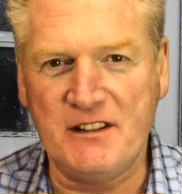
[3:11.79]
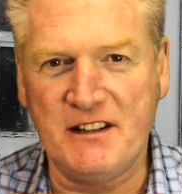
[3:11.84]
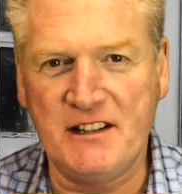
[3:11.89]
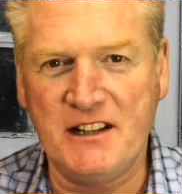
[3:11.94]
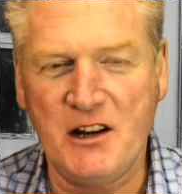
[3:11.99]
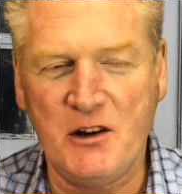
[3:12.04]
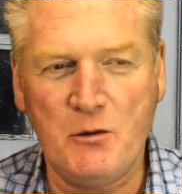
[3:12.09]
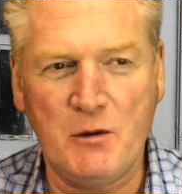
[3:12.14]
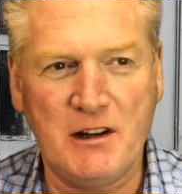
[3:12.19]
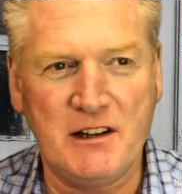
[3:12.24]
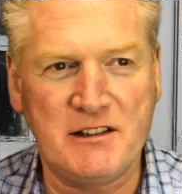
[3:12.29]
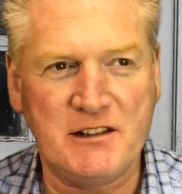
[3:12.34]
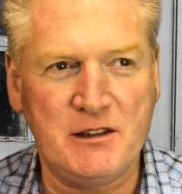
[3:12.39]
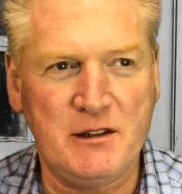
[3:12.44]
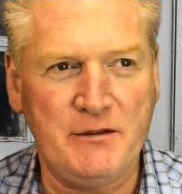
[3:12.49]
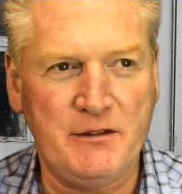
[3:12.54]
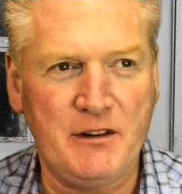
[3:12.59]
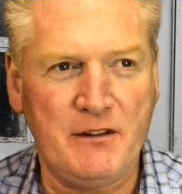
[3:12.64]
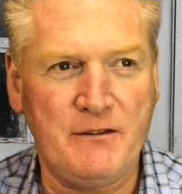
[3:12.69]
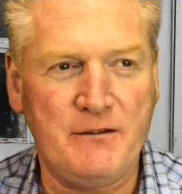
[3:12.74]
I know one or two
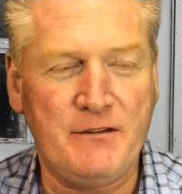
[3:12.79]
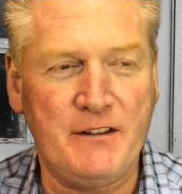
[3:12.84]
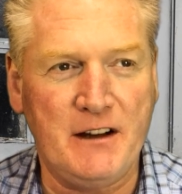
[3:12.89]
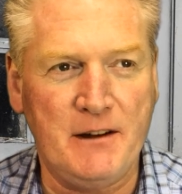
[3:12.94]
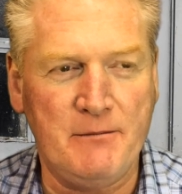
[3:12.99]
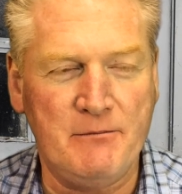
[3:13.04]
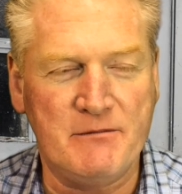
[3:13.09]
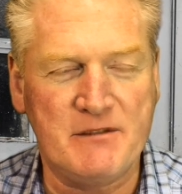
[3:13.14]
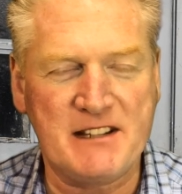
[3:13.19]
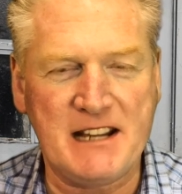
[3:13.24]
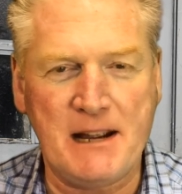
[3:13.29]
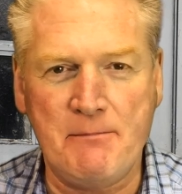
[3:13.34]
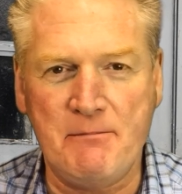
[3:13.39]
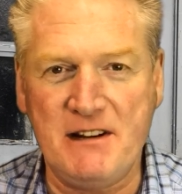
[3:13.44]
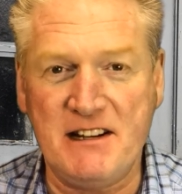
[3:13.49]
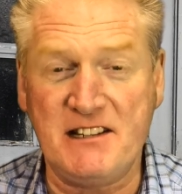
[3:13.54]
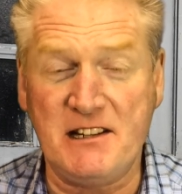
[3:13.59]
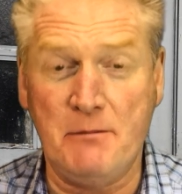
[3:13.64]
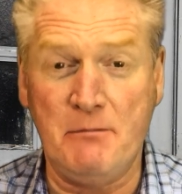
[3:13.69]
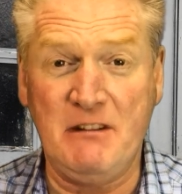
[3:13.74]
of you have sent
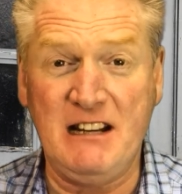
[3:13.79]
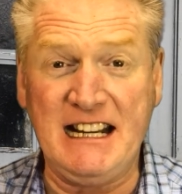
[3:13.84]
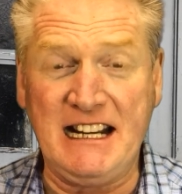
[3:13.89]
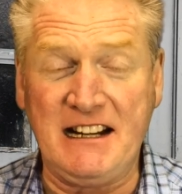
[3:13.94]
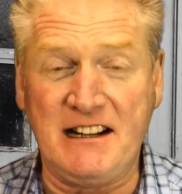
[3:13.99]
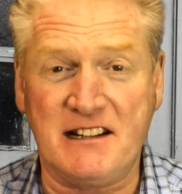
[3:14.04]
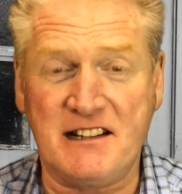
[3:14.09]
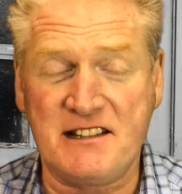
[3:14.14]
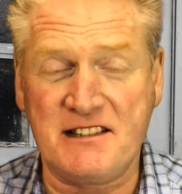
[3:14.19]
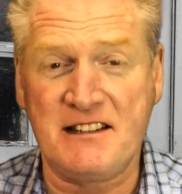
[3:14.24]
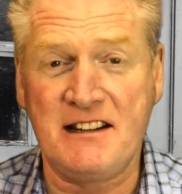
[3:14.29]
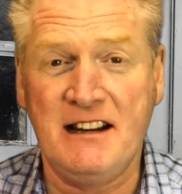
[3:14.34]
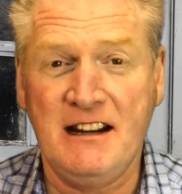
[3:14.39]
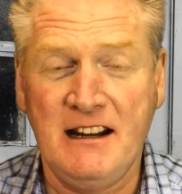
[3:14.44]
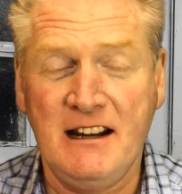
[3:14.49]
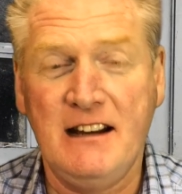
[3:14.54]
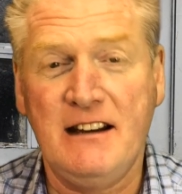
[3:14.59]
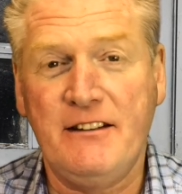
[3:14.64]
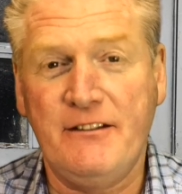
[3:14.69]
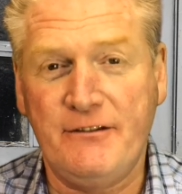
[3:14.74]
me some links
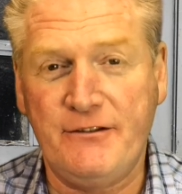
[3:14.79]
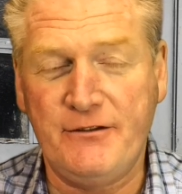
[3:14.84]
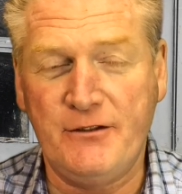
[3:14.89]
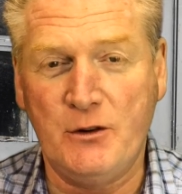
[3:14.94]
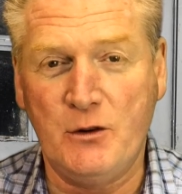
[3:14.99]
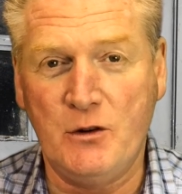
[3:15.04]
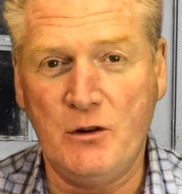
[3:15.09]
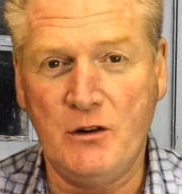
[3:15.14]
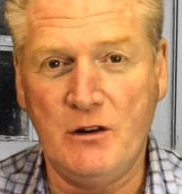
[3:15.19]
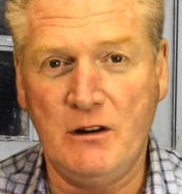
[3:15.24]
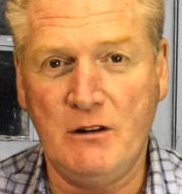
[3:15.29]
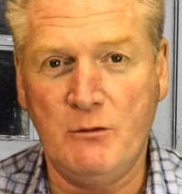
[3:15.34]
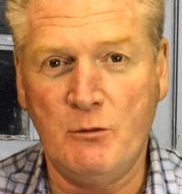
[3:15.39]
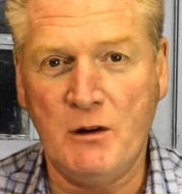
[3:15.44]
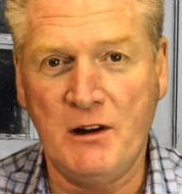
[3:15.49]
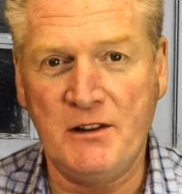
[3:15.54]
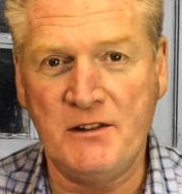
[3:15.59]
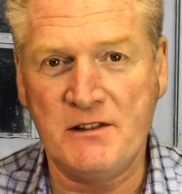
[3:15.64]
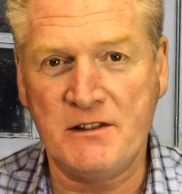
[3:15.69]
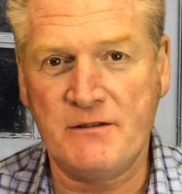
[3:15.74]
for
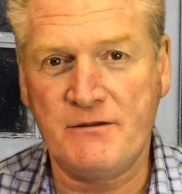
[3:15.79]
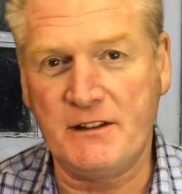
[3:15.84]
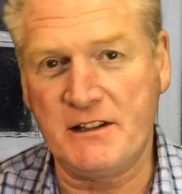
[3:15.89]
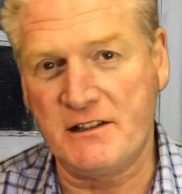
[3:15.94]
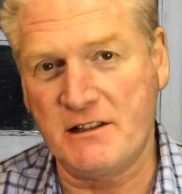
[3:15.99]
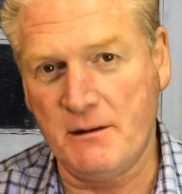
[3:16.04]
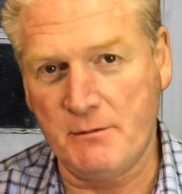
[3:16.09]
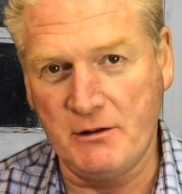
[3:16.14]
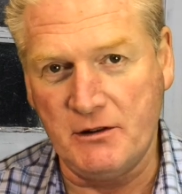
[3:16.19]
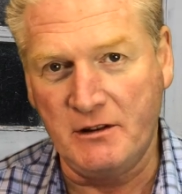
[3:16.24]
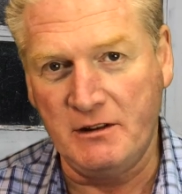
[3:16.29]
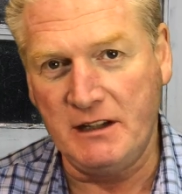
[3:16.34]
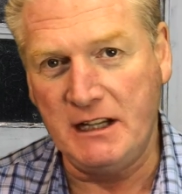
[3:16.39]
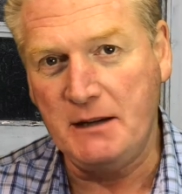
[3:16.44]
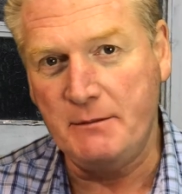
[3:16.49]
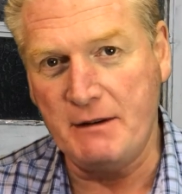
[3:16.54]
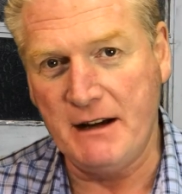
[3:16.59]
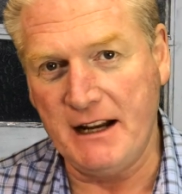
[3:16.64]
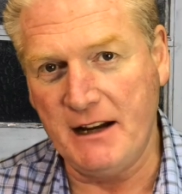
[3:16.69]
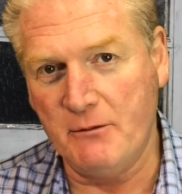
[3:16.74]
ones, for example, on
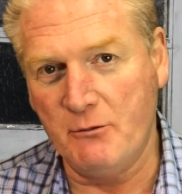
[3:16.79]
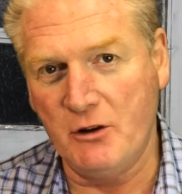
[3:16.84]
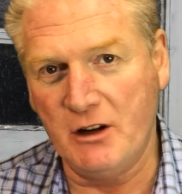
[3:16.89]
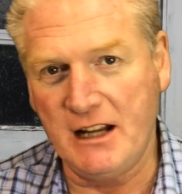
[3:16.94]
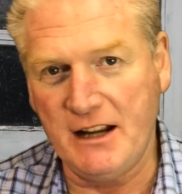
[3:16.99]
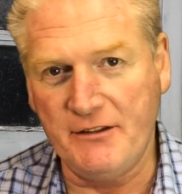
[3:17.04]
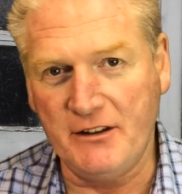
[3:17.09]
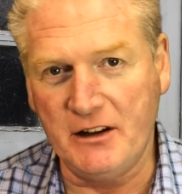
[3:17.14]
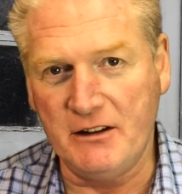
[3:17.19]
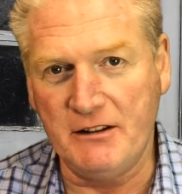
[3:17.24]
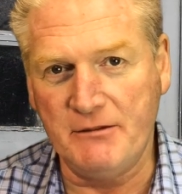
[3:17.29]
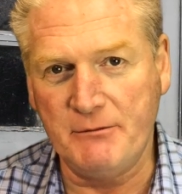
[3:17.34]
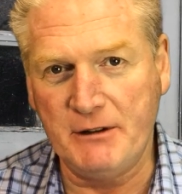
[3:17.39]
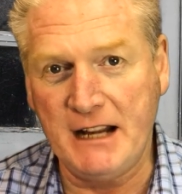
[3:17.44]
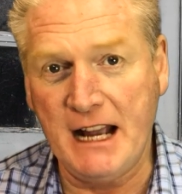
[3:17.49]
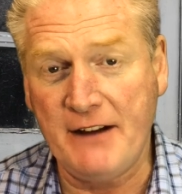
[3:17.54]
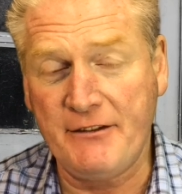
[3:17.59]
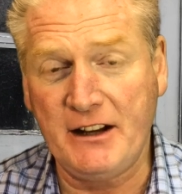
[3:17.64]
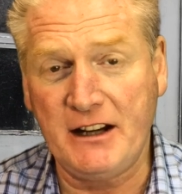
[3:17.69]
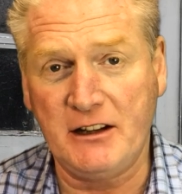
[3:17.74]
eBay and whatever, and we
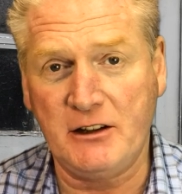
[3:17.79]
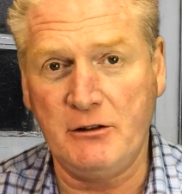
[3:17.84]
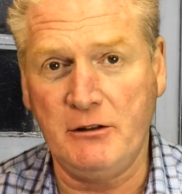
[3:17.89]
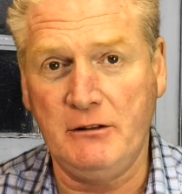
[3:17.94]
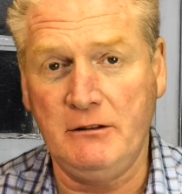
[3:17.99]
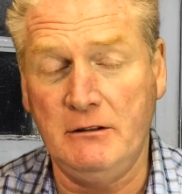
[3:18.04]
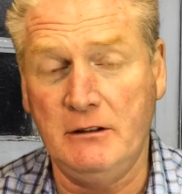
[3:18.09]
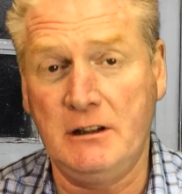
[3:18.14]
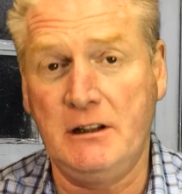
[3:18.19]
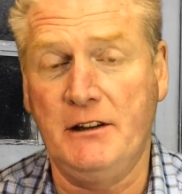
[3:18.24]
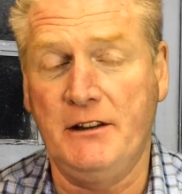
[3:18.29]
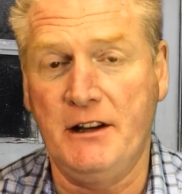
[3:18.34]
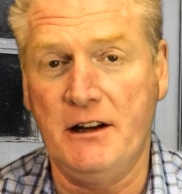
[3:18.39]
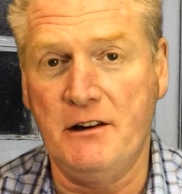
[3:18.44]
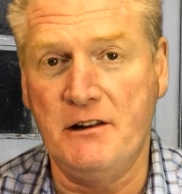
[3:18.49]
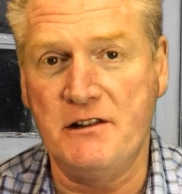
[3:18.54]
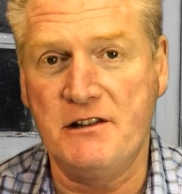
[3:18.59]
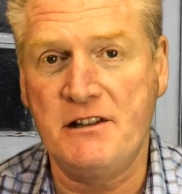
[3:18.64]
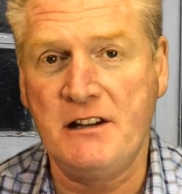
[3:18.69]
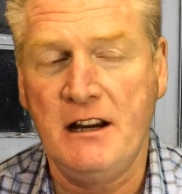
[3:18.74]
have had a good look at
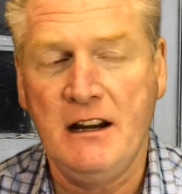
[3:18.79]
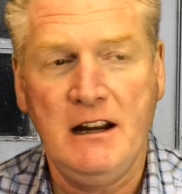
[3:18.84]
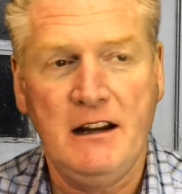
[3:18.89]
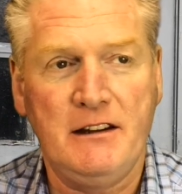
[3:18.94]
those.